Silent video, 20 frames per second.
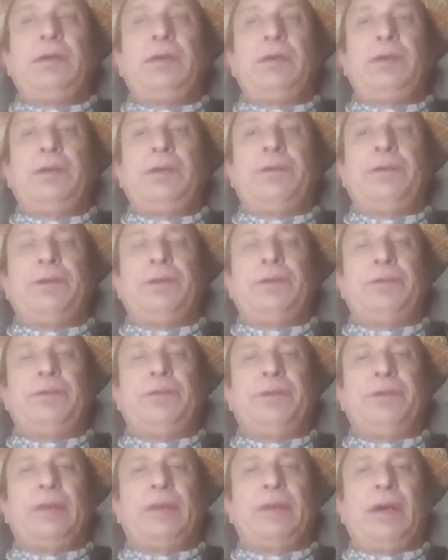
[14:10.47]
they're going to
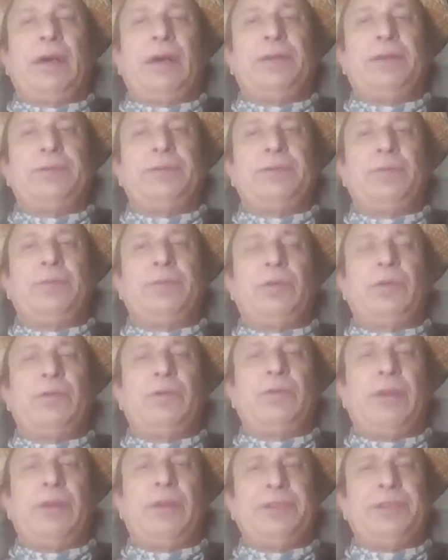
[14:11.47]
realize that
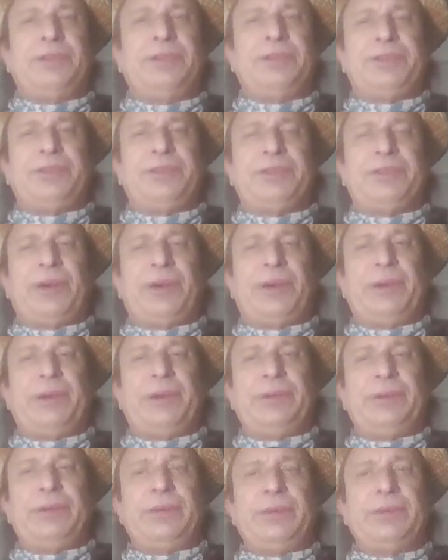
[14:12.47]
worldwide genocide
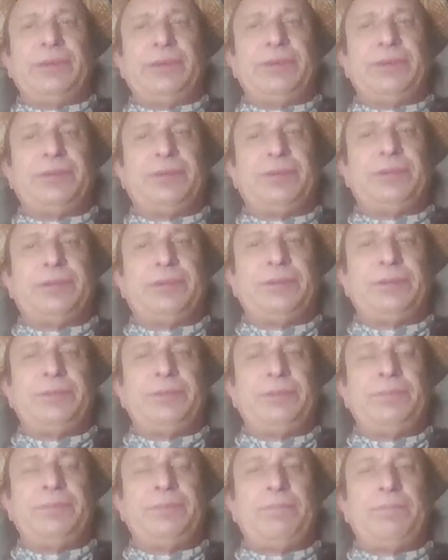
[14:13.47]
is
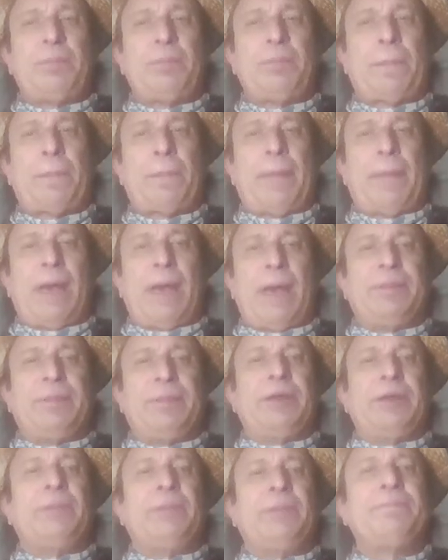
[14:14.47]

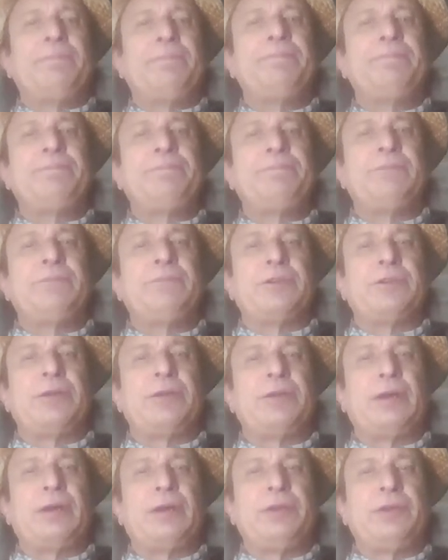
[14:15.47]
happening, just
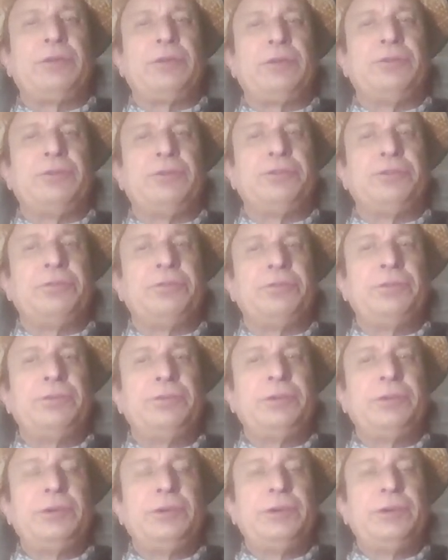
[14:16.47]
like I told you.
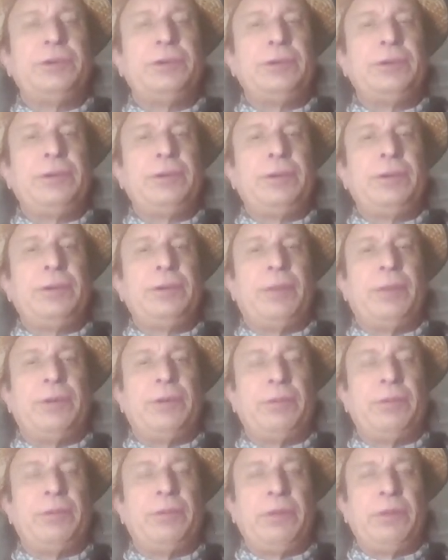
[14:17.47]
I'm the
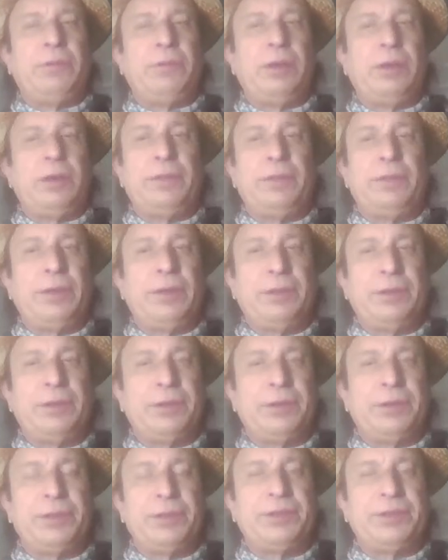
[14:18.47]
only one that is going
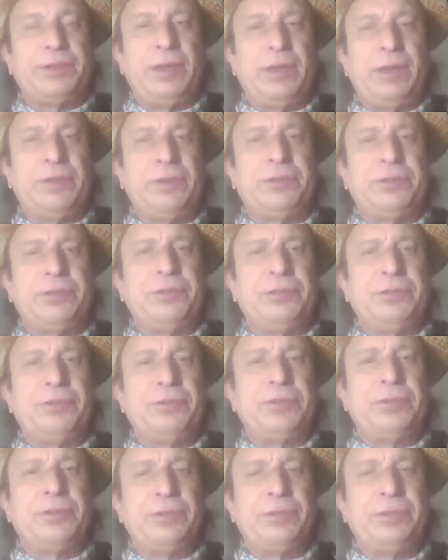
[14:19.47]
to say the
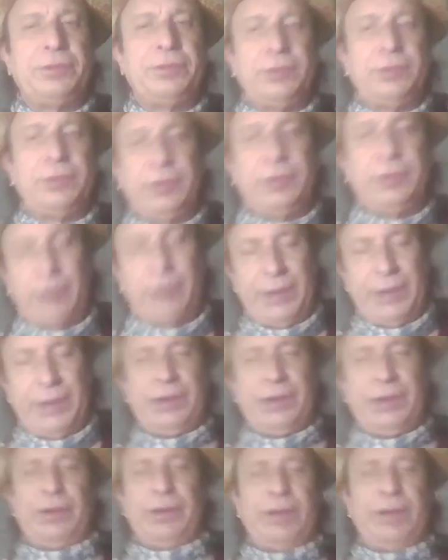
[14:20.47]
truth. I
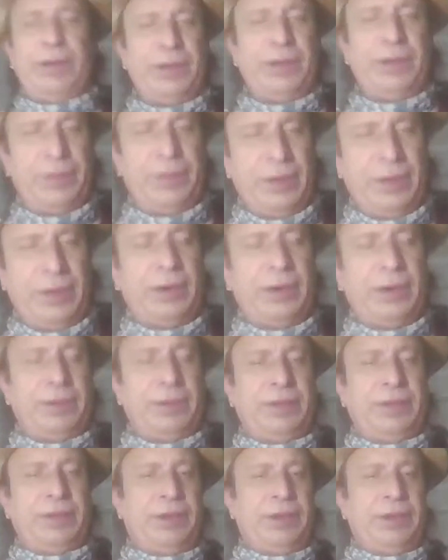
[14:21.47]
hear there and
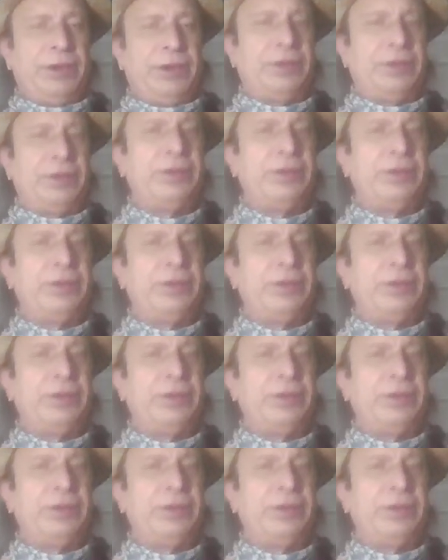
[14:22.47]
here,